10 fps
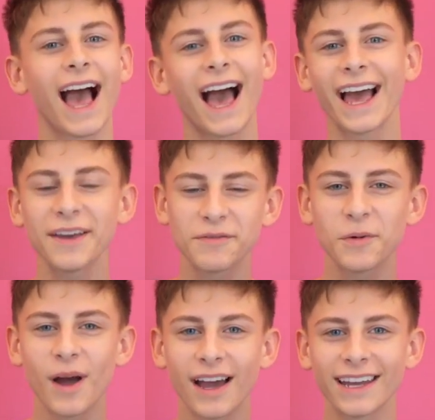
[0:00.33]
Hi
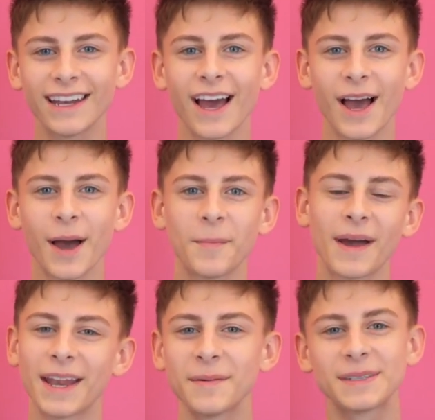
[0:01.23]
everyone,
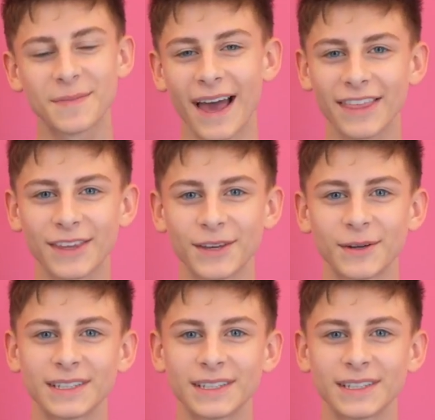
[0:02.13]
my name is Matthew